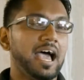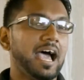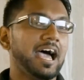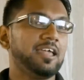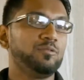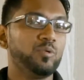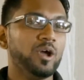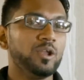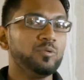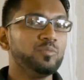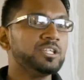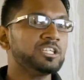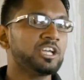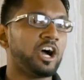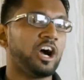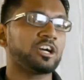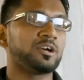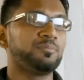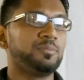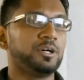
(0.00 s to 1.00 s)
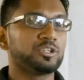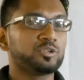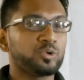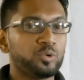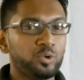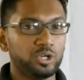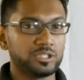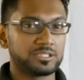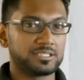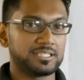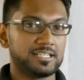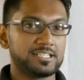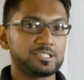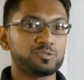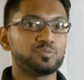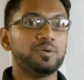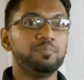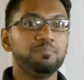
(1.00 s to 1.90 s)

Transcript: And when we talk about quotas,